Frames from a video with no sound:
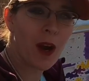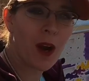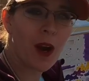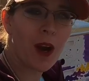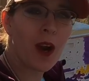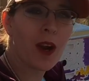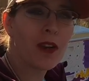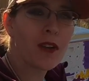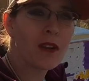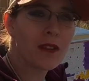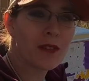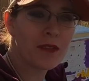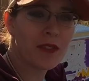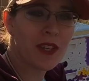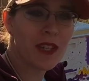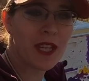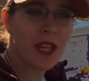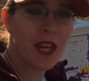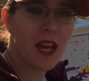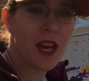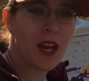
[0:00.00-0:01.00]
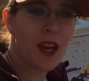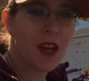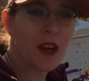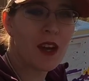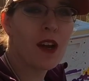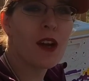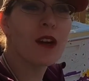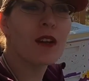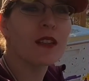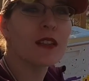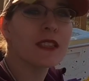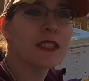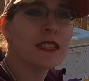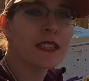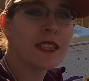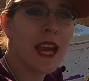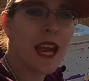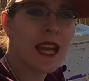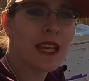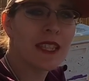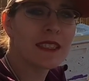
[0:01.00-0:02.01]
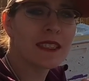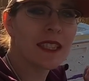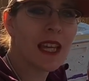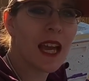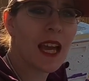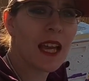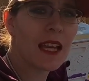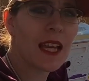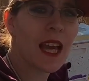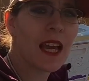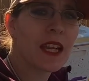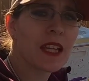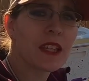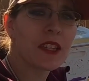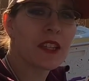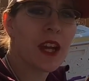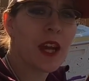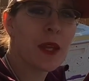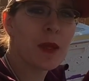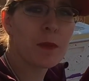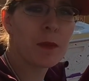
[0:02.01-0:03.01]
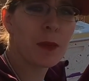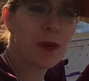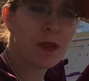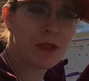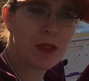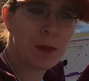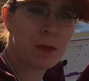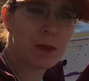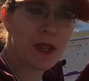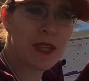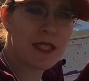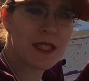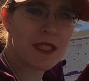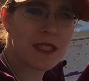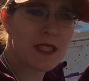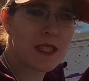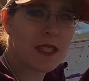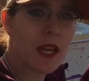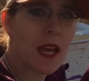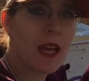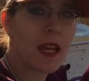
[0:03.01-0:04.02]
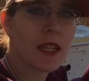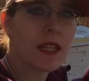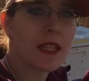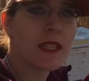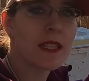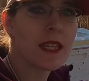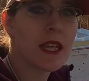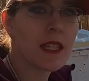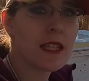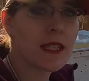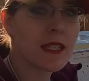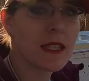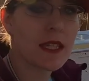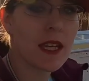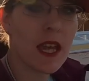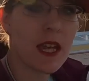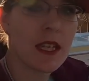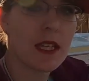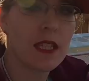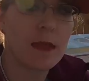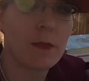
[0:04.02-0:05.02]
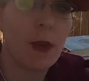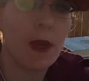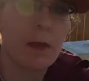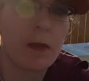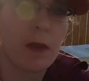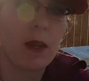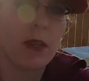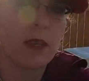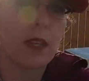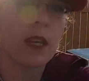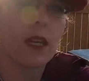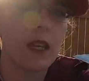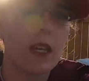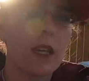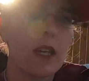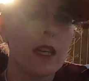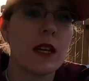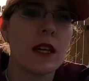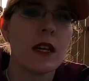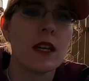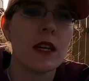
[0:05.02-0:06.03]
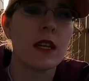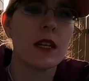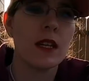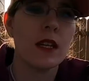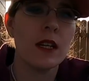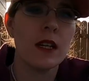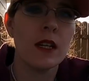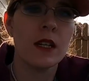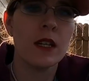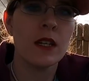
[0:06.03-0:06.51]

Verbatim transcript: our videos. Yes, I got a great birthday present today because yes, today is my birthday.